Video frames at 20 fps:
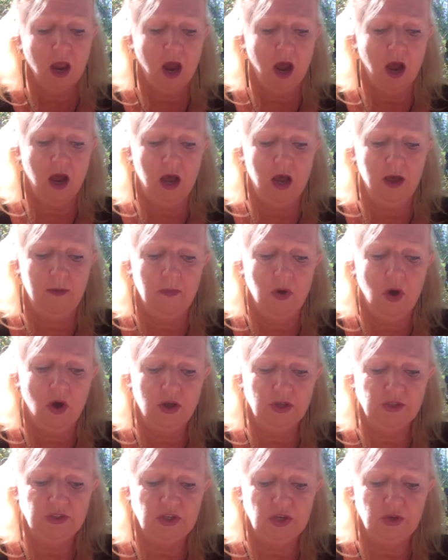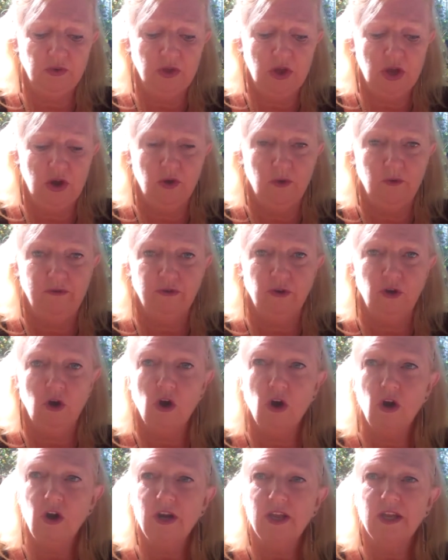Also, though, for
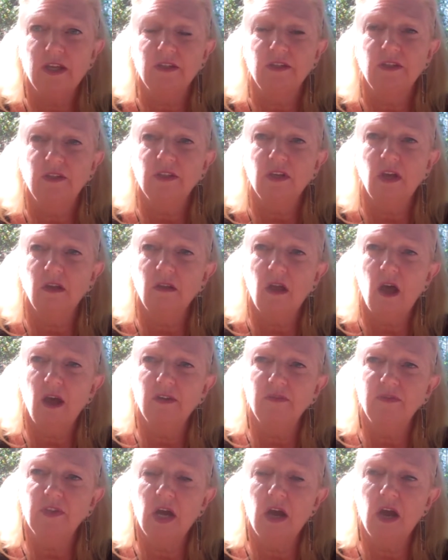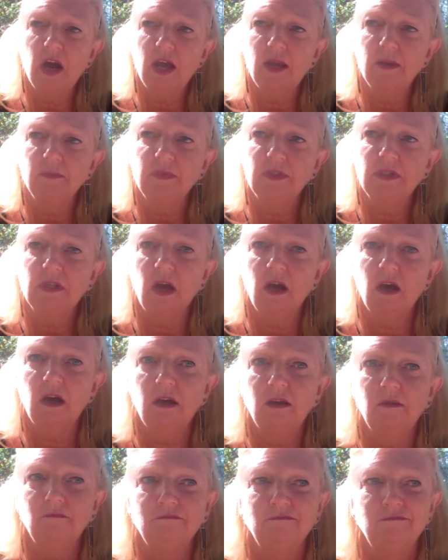artists, a lot of times
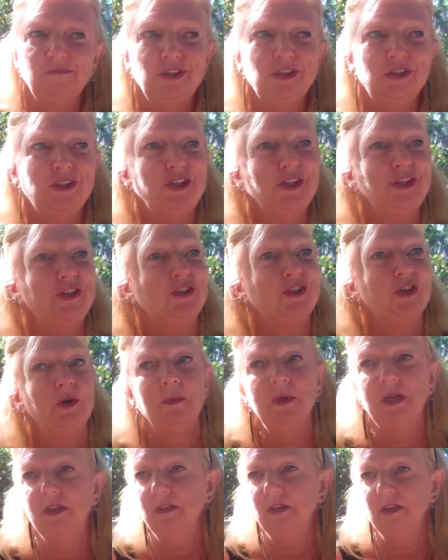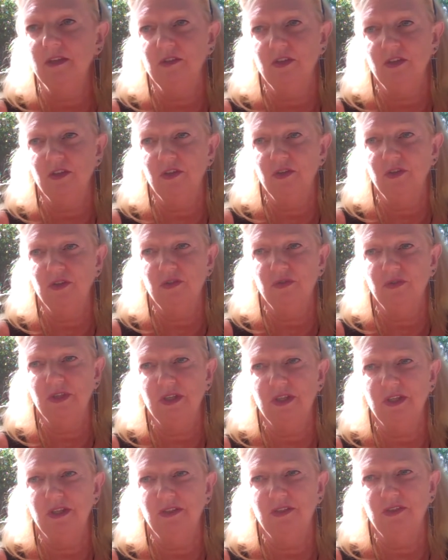you see so many things, and Costa
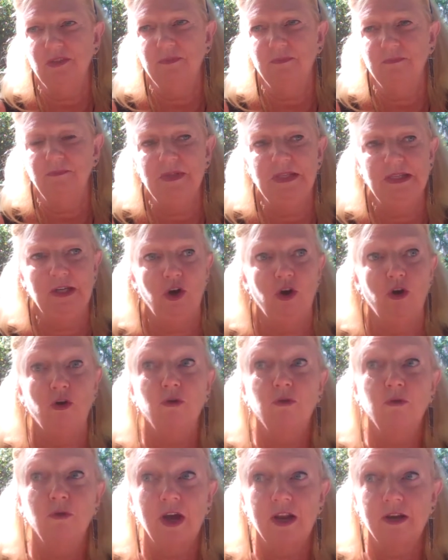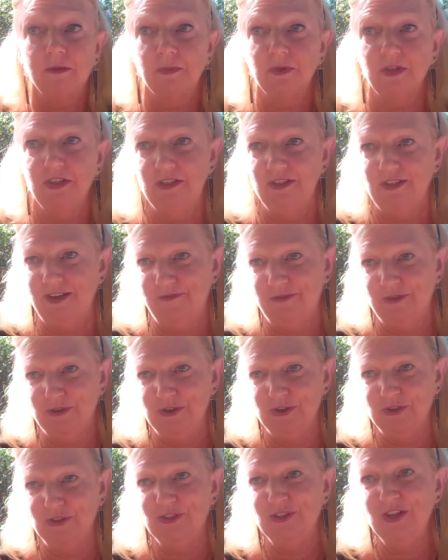Rica is incredibly
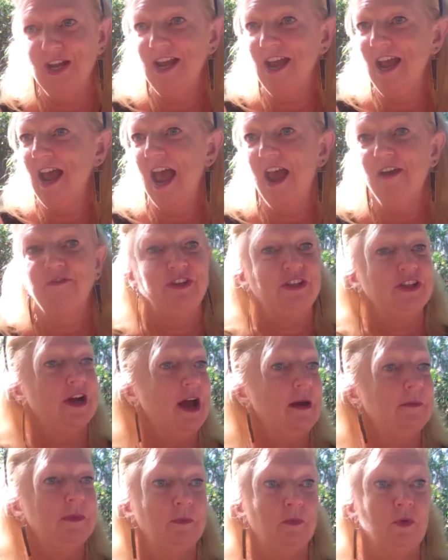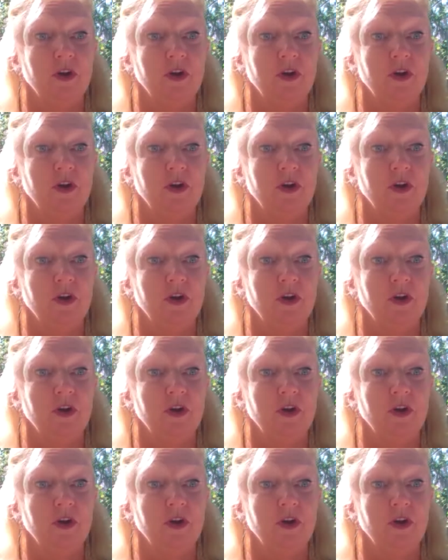diverse. Every time, and